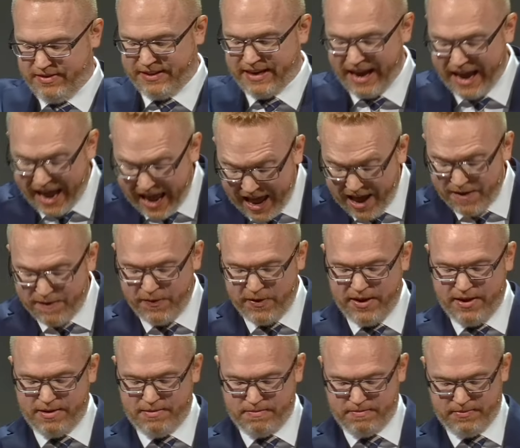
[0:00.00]
To have
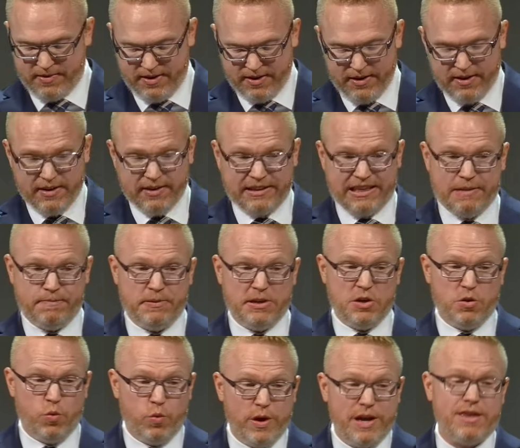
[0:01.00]
Him, to
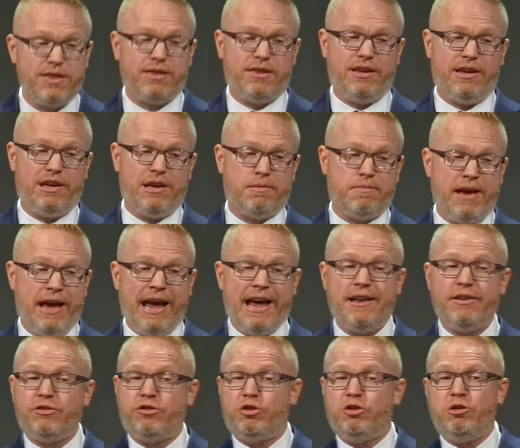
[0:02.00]
be with Him,
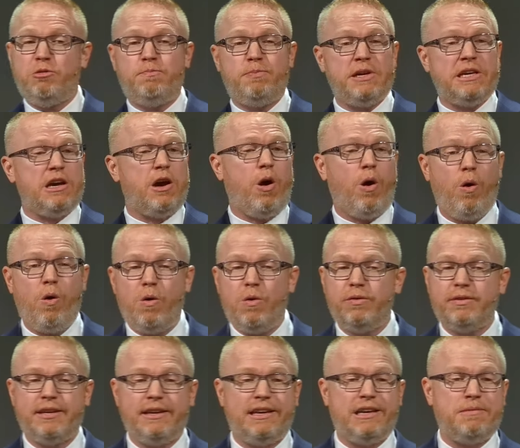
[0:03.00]
and to
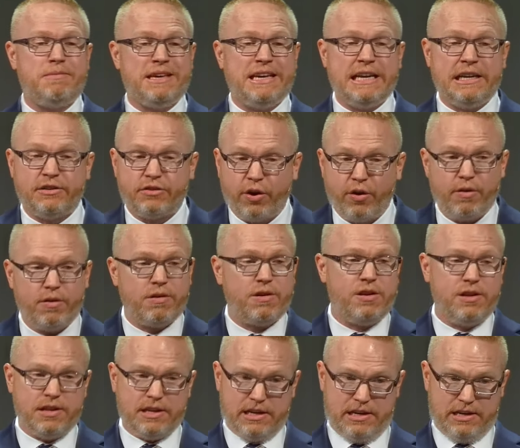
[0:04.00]
behold Him
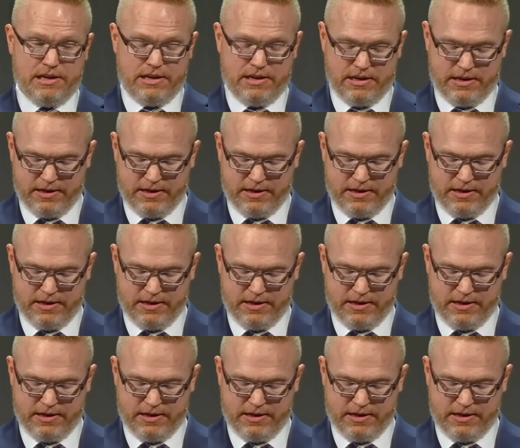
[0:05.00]
eternally.